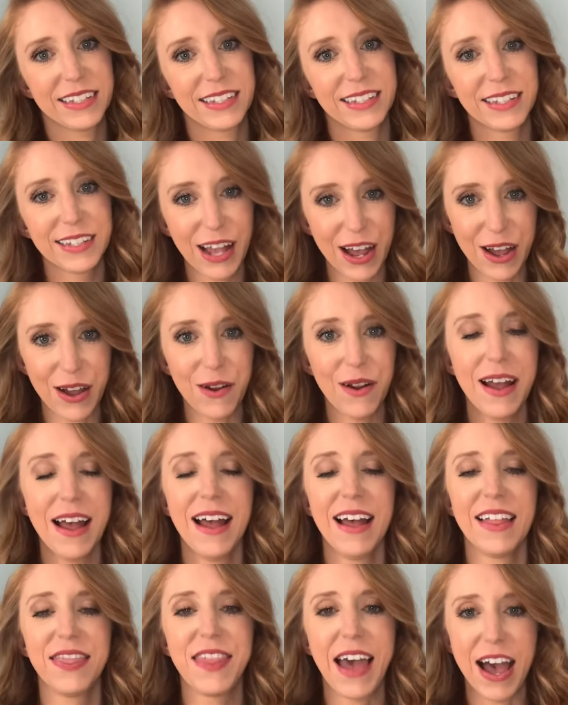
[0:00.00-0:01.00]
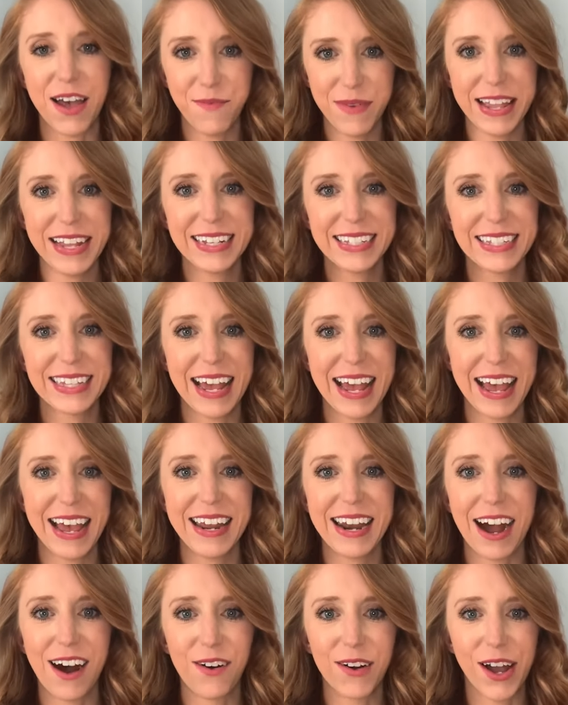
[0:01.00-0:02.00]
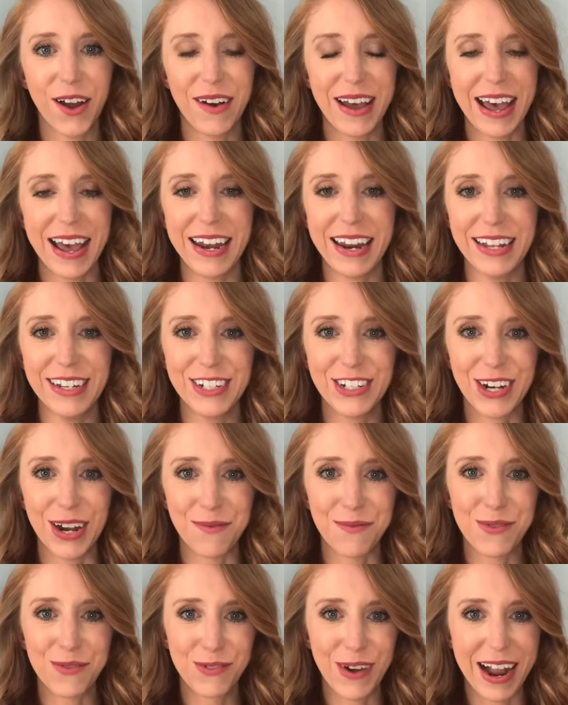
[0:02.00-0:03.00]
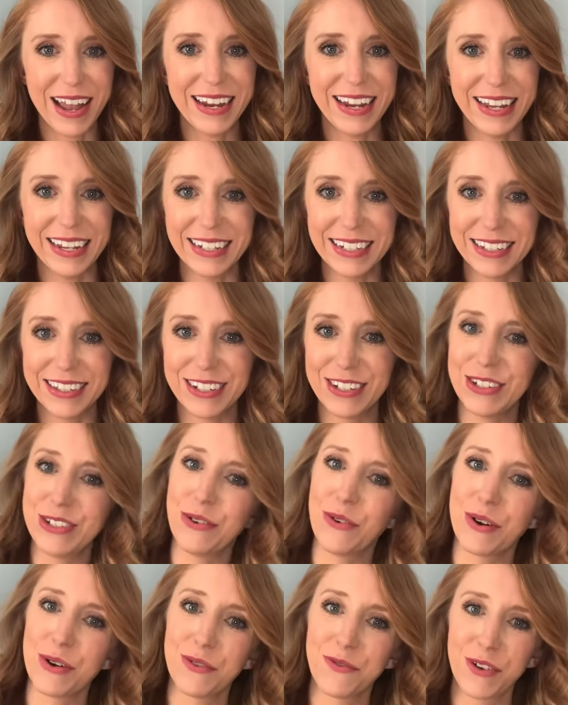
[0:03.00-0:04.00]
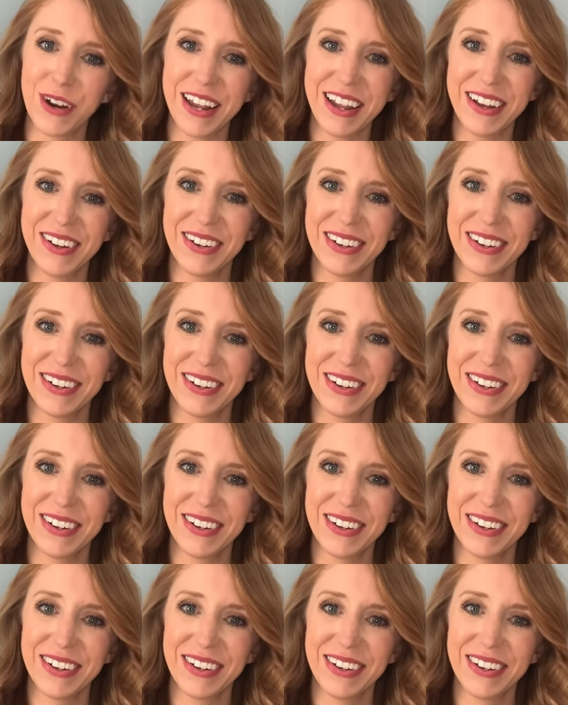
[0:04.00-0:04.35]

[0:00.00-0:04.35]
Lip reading: So that being said, I'll go ahead and jump right into the tutorial for you.